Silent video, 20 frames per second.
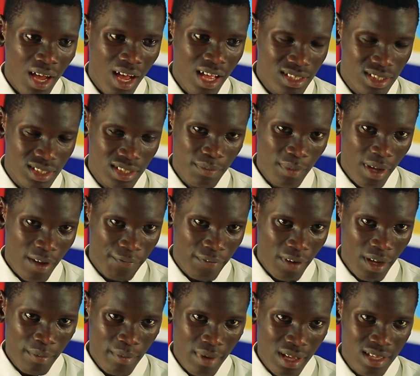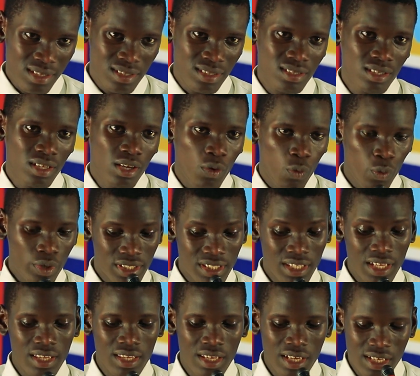As team of farmers, we
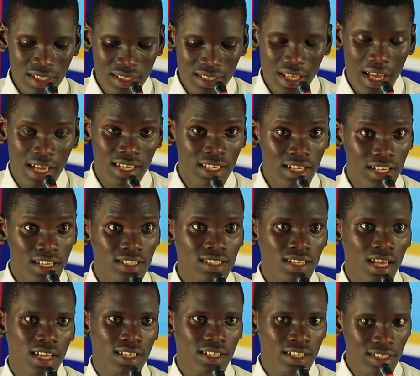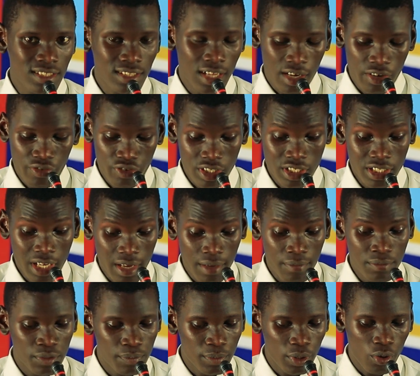say yes and yes and yes 100
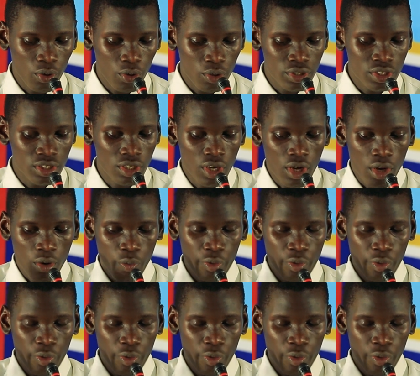times because